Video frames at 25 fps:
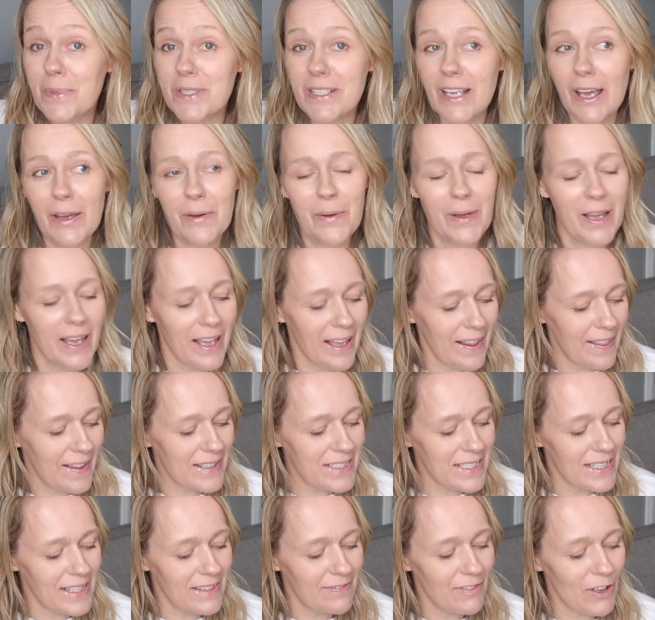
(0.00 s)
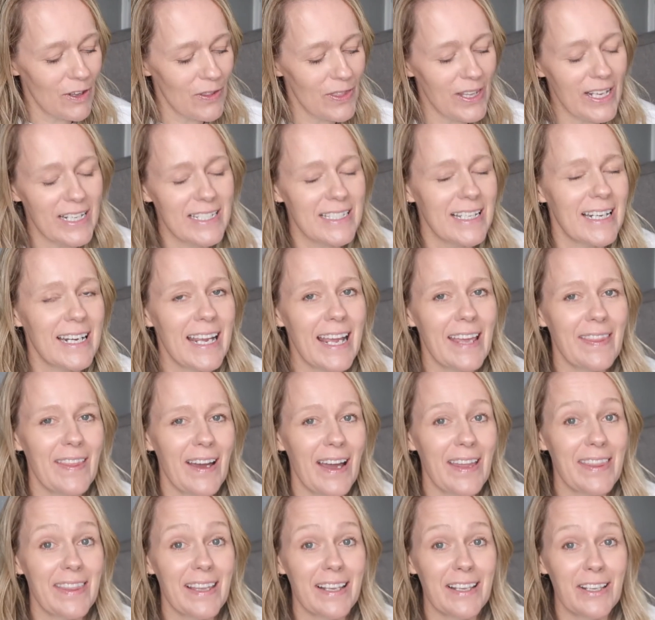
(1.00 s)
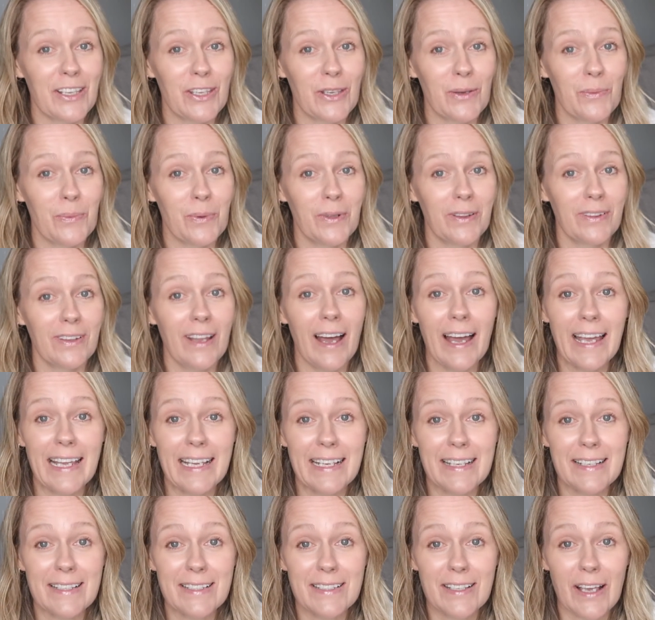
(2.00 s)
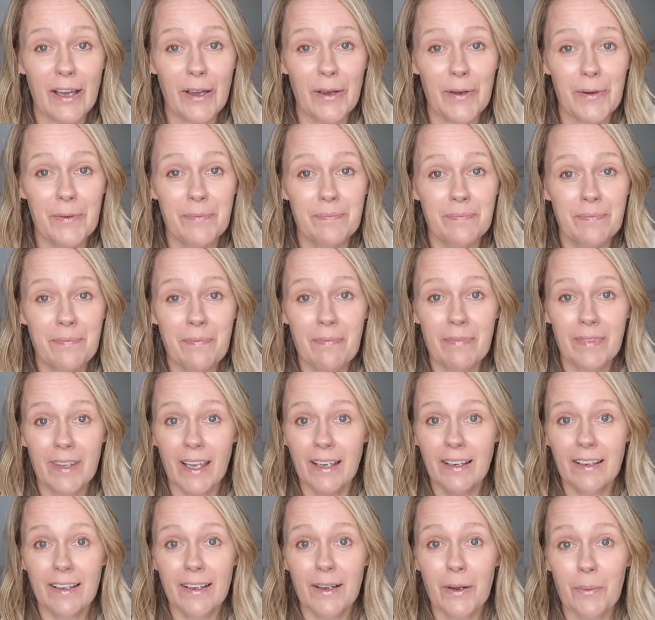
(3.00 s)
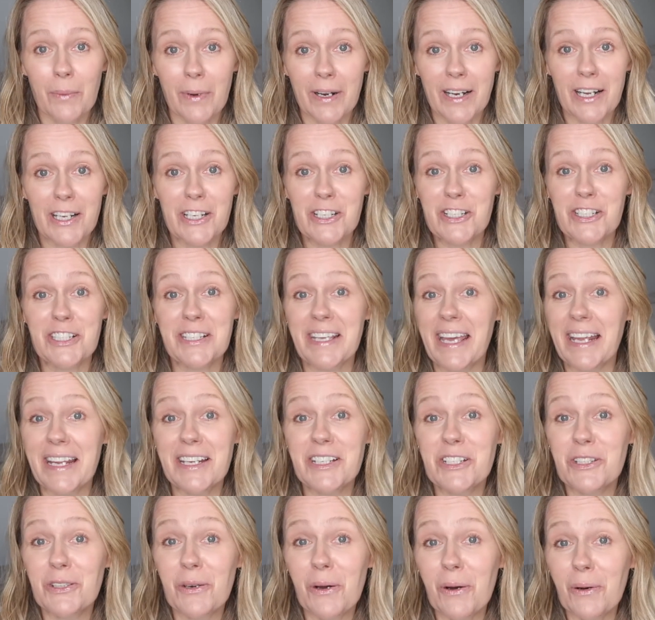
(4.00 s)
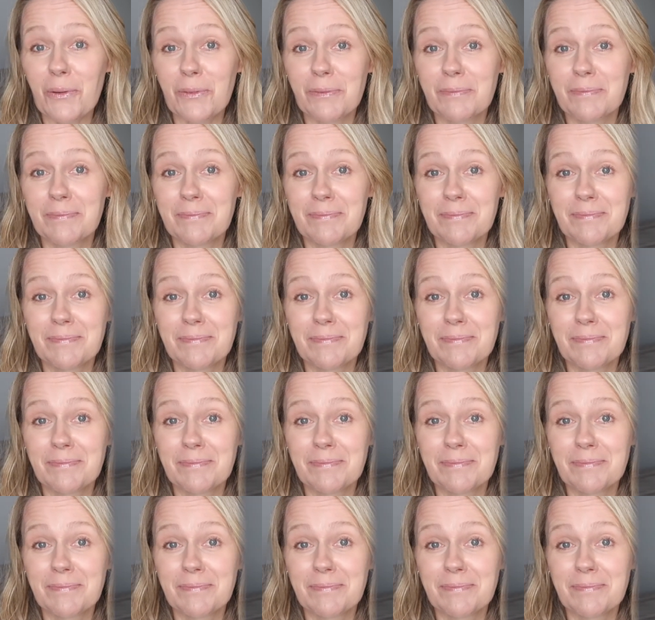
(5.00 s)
so there's a few things in here that I think you will like, so why don't I just get into the haul.